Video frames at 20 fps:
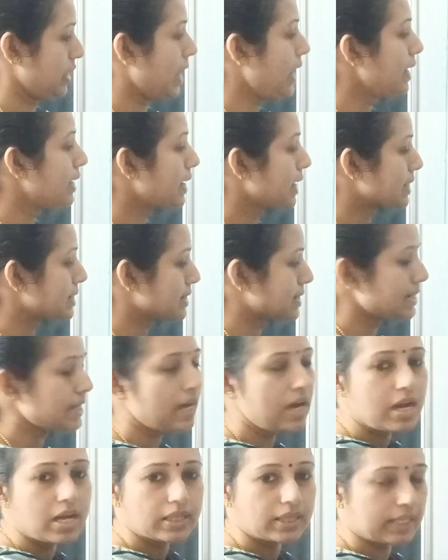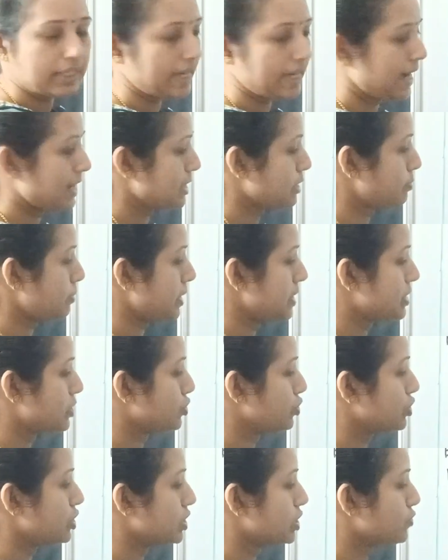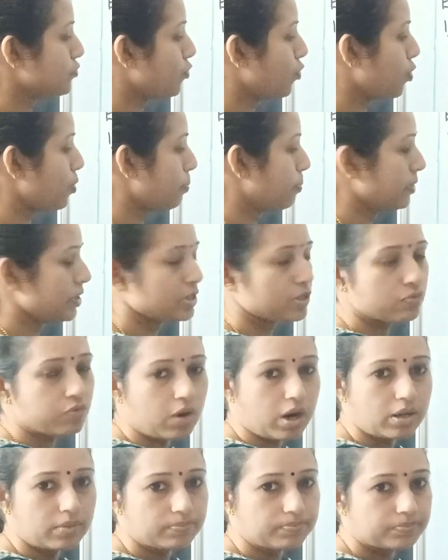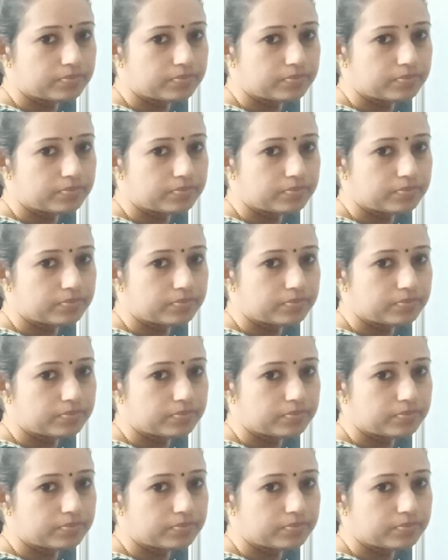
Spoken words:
And next, the tens place digits 4 plus 1.